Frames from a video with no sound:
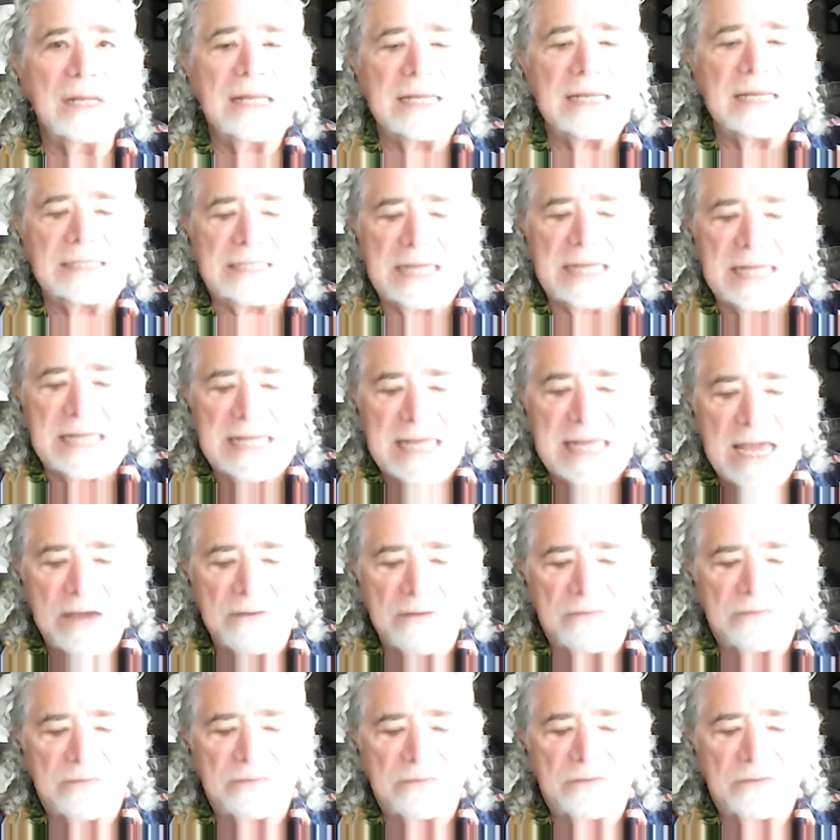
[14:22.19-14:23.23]
is a
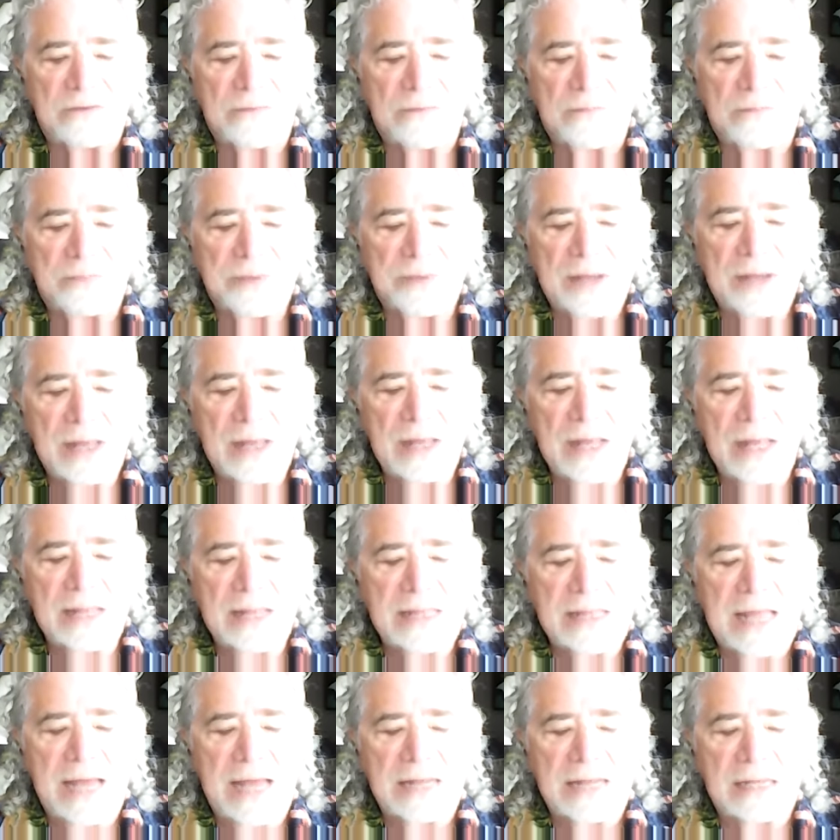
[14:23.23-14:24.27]
gift
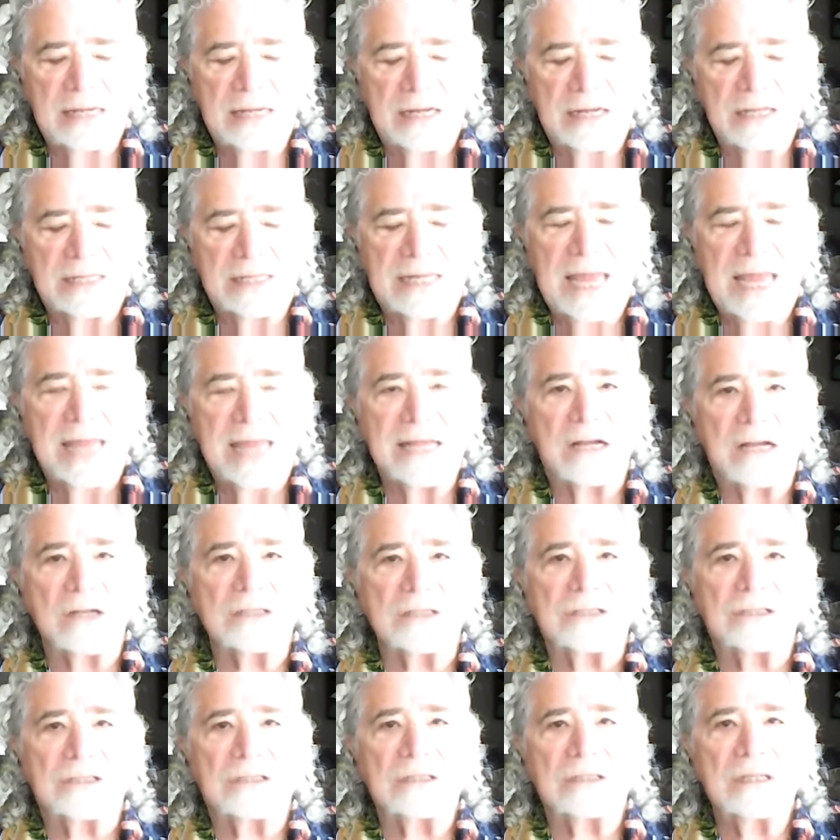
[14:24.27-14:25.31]
that could take
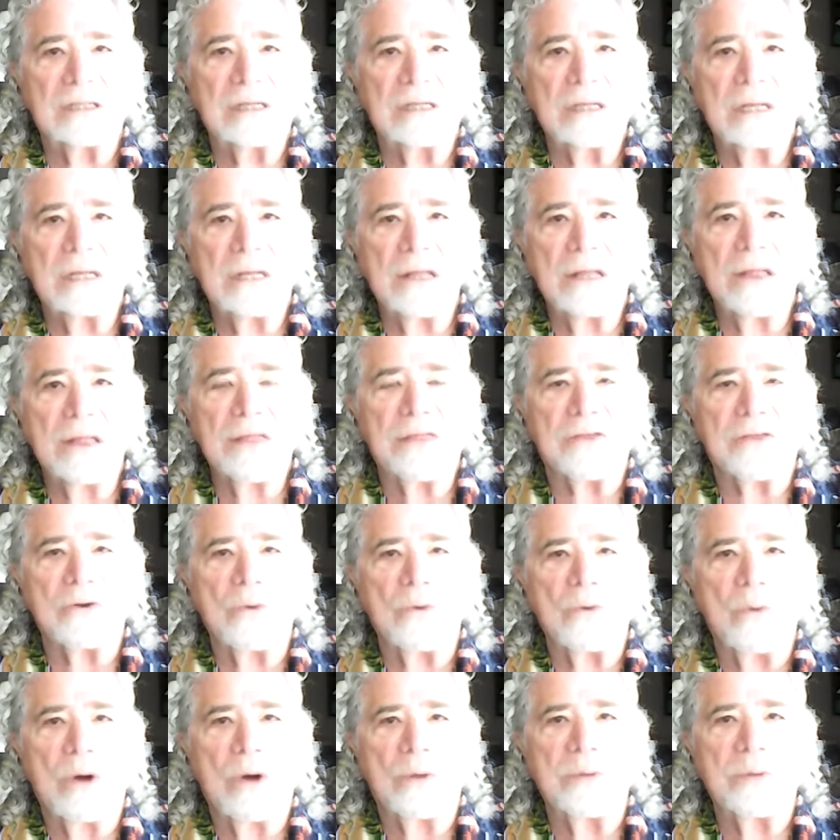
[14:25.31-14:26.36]
us
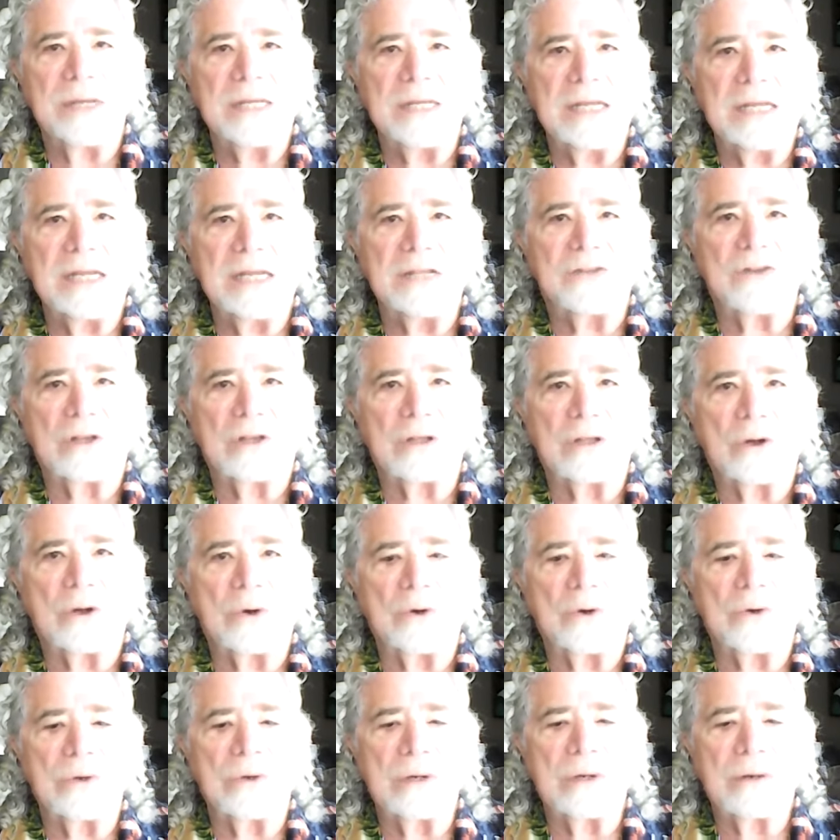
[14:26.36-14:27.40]
through what we need to
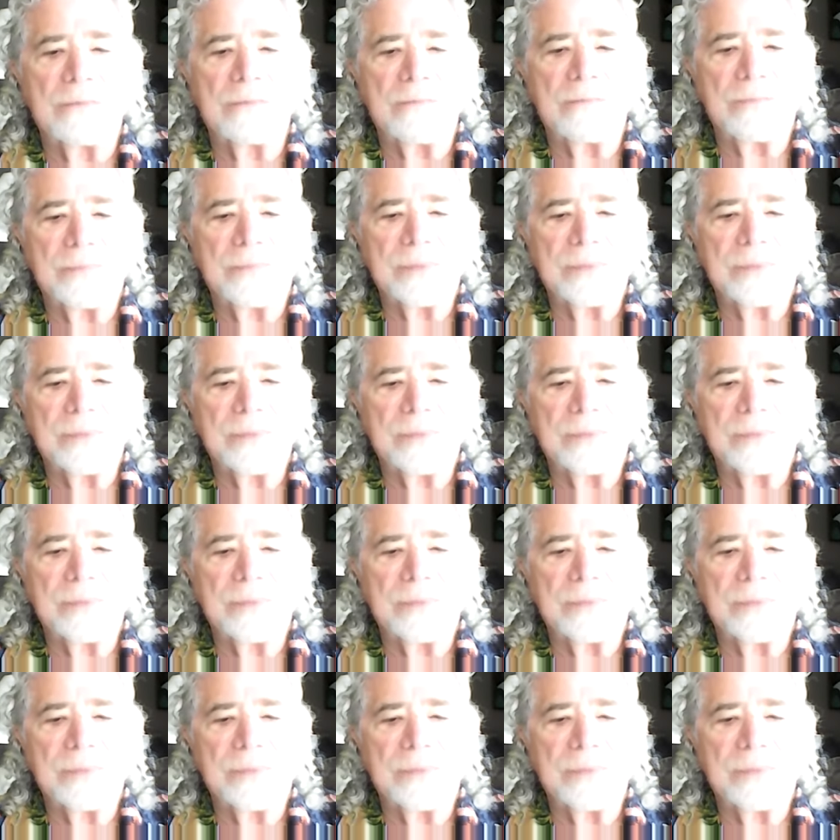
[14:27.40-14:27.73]
learn?